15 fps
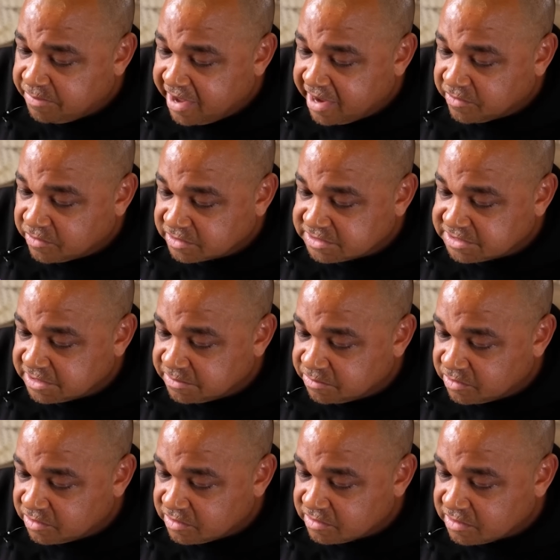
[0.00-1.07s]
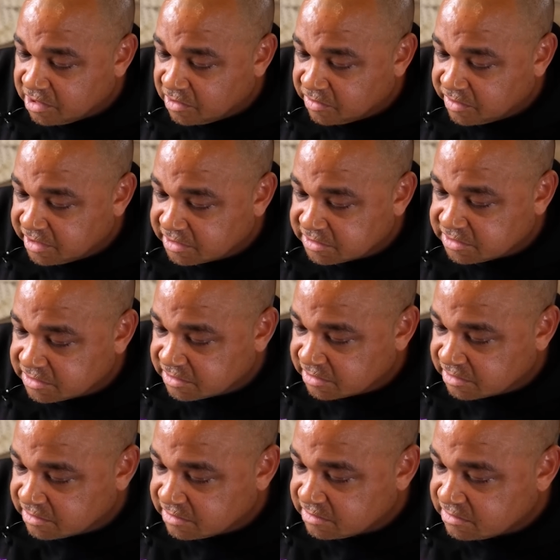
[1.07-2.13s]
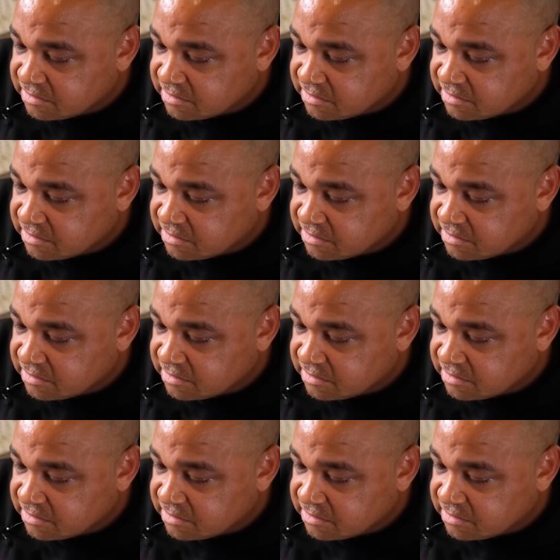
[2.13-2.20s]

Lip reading: backward cymbal going into the